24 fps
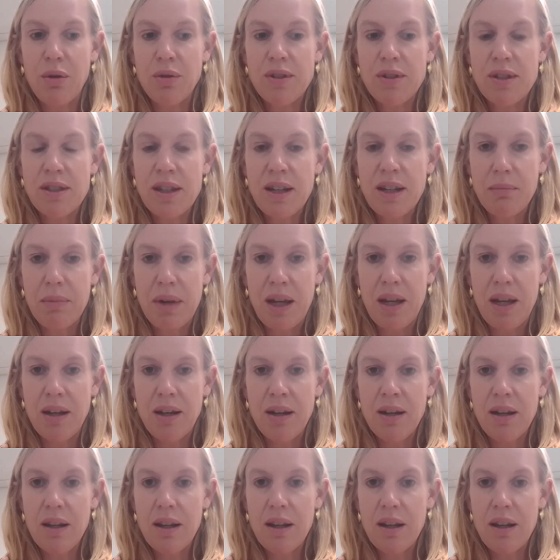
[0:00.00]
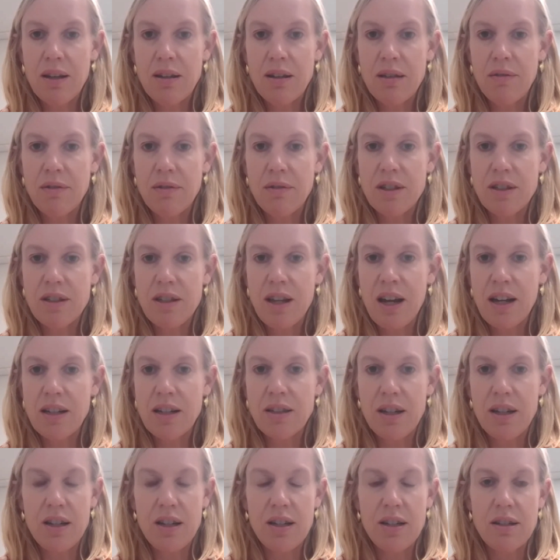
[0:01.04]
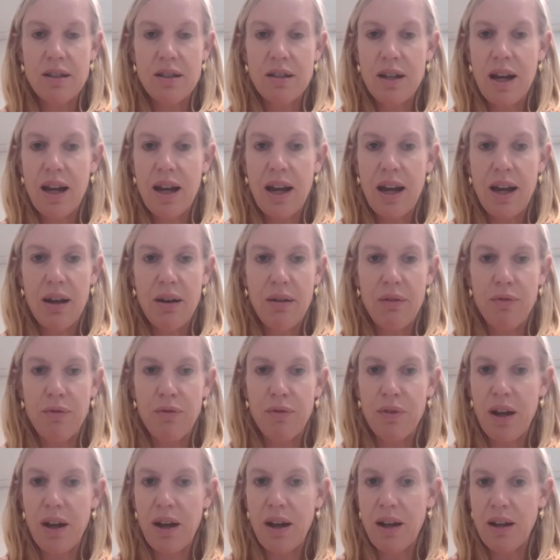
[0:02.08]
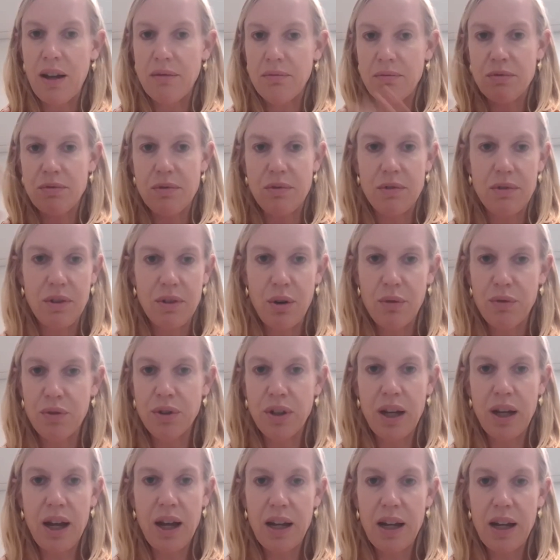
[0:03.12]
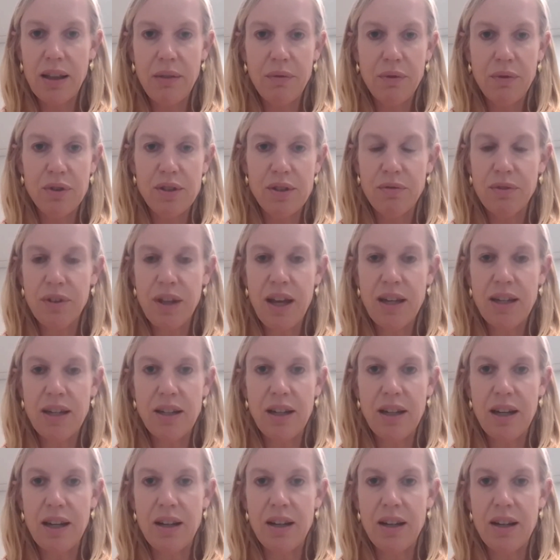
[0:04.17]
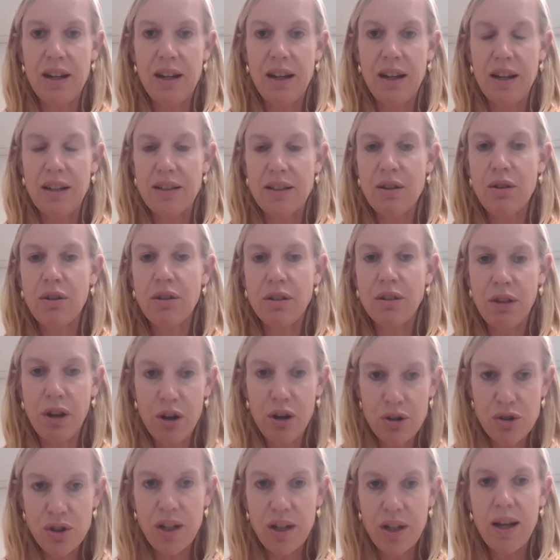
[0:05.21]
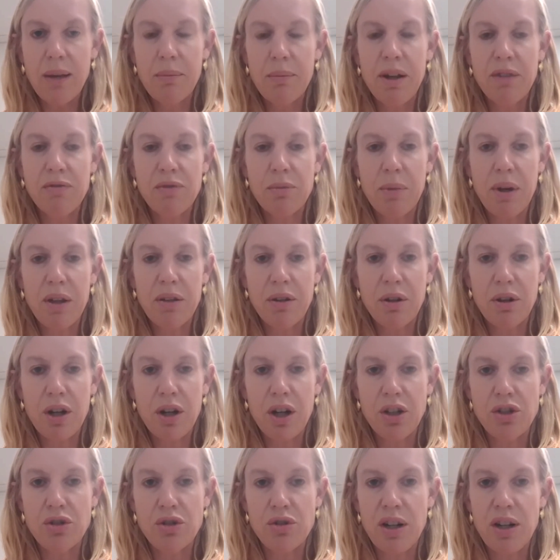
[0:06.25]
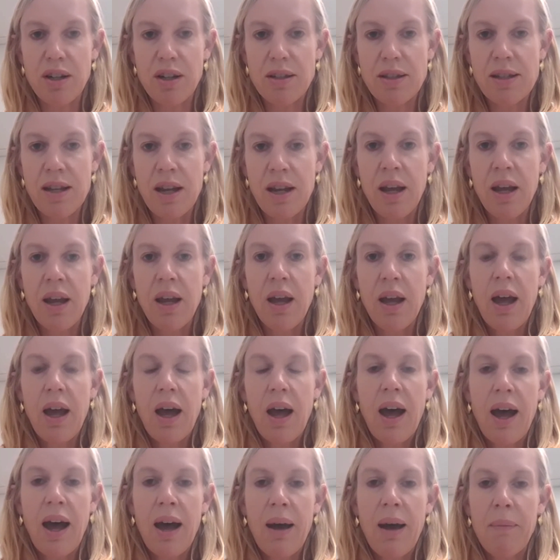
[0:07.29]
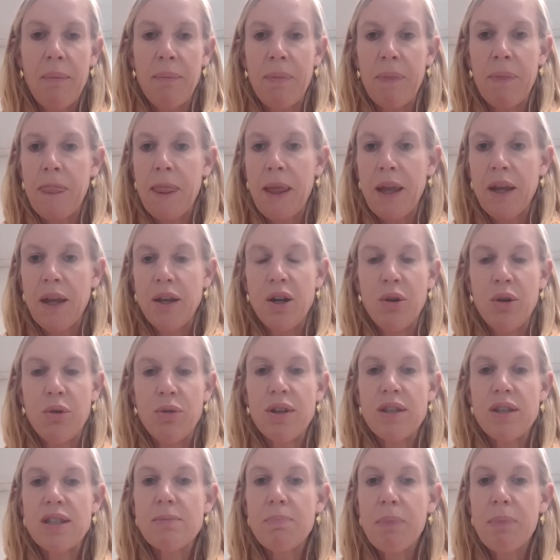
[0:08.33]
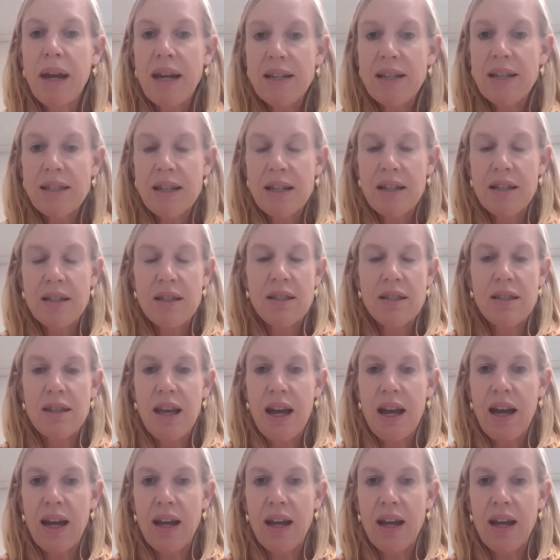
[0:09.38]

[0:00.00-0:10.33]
cinnamon detected to have overly high levels of lead in it, it's largely coming from other countries. The spices